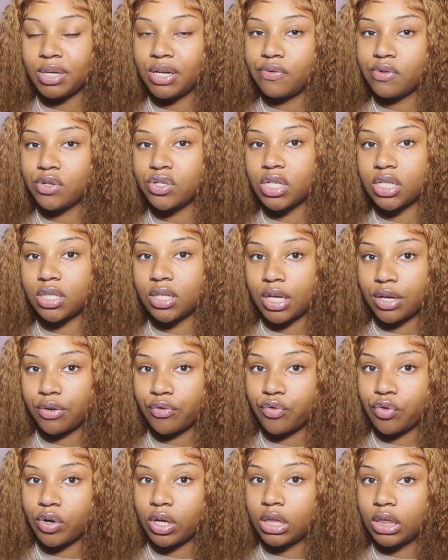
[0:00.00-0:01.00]
But if you're just
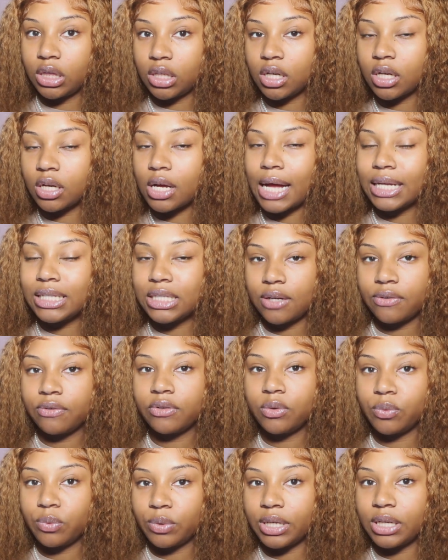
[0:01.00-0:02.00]
looking for a look, I
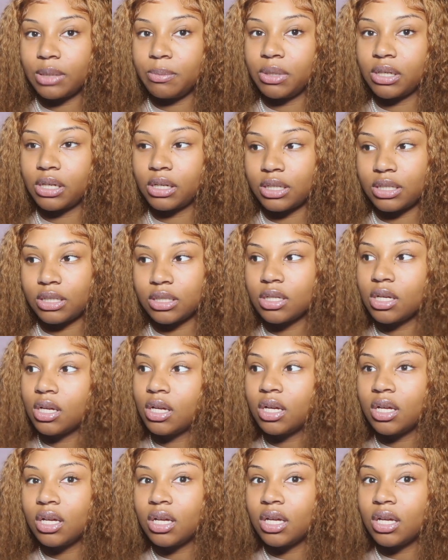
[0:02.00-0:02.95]
definitely would, because